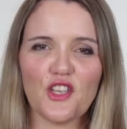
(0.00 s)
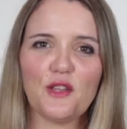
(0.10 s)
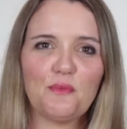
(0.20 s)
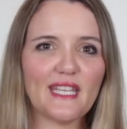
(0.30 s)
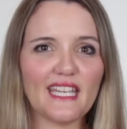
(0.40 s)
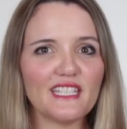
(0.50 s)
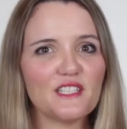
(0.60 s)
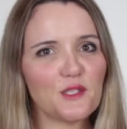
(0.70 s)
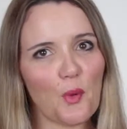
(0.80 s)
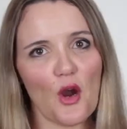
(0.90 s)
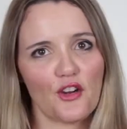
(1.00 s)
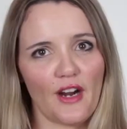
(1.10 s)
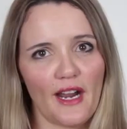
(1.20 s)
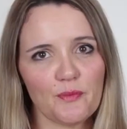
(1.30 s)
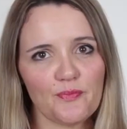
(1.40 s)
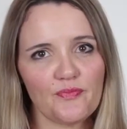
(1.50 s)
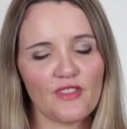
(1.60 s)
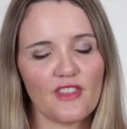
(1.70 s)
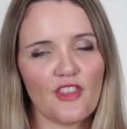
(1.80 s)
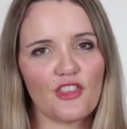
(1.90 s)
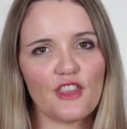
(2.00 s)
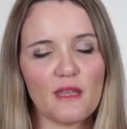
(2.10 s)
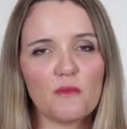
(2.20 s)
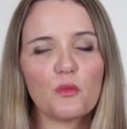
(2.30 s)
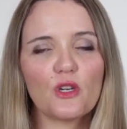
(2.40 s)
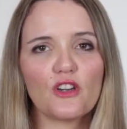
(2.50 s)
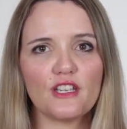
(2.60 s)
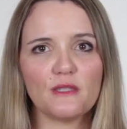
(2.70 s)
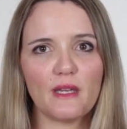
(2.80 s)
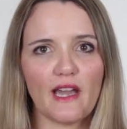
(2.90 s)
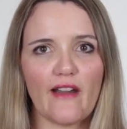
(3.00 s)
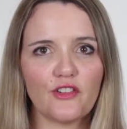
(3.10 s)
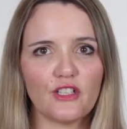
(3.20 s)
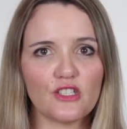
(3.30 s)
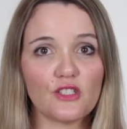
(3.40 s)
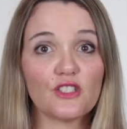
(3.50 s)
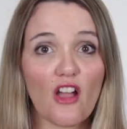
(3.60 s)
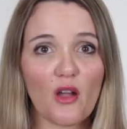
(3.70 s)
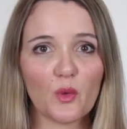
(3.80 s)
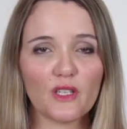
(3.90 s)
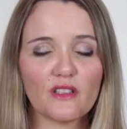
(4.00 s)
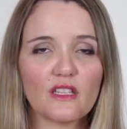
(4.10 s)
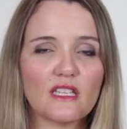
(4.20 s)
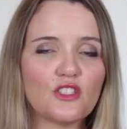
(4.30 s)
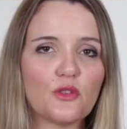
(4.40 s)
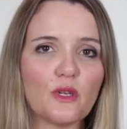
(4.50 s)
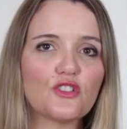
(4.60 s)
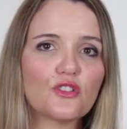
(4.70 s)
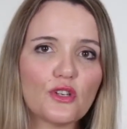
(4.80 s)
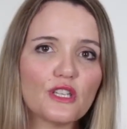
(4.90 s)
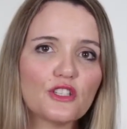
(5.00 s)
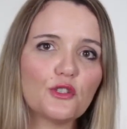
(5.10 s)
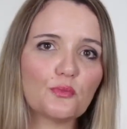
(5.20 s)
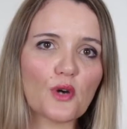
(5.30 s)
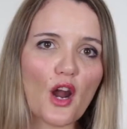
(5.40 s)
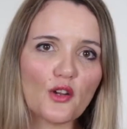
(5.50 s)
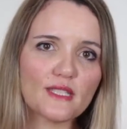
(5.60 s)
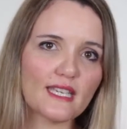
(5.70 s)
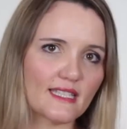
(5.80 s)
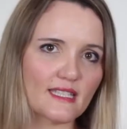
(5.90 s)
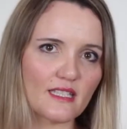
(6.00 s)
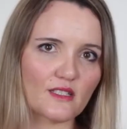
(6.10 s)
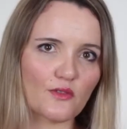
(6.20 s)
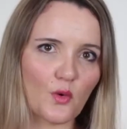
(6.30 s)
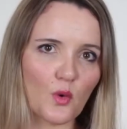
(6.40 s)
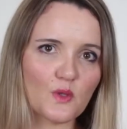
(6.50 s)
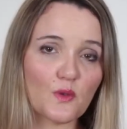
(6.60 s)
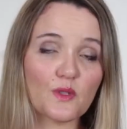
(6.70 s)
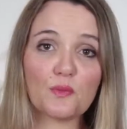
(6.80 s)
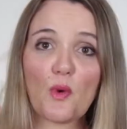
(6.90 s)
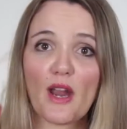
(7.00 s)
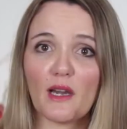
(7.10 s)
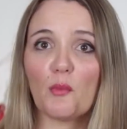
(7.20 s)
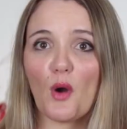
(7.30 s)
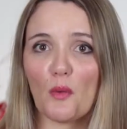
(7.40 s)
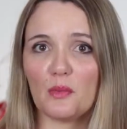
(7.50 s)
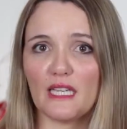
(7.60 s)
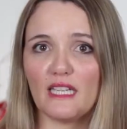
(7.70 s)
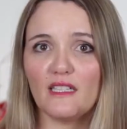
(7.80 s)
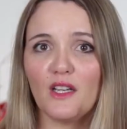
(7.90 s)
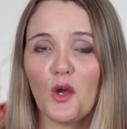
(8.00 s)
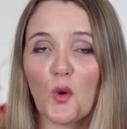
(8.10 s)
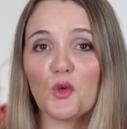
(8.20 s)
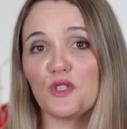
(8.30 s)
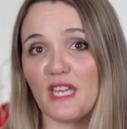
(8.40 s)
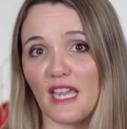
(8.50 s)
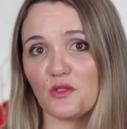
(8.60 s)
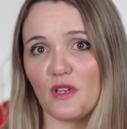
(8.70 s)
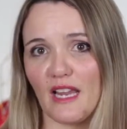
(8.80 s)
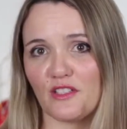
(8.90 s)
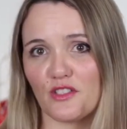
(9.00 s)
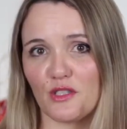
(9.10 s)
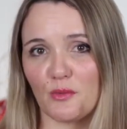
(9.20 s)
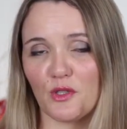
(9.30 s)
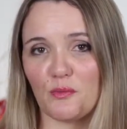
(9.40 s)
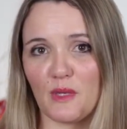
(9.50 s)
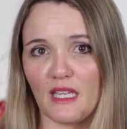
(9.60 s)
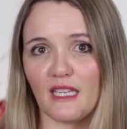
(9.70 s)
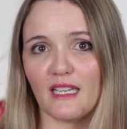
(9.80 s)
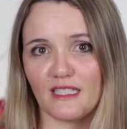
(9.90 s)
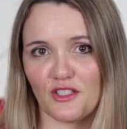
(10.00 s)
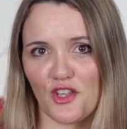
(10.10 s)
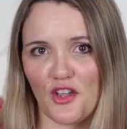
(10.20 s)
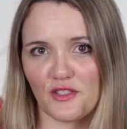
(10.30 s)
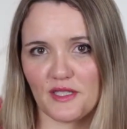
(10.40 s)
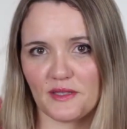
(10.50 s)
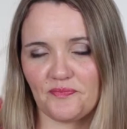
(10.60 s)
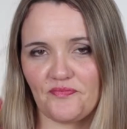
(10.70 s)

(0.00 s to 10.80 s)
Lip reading: So in beginning this program, the theme that we're going to be covering to start with is to ensure that you process this divorce or this breakup properly, or your next relationship could be a disaster.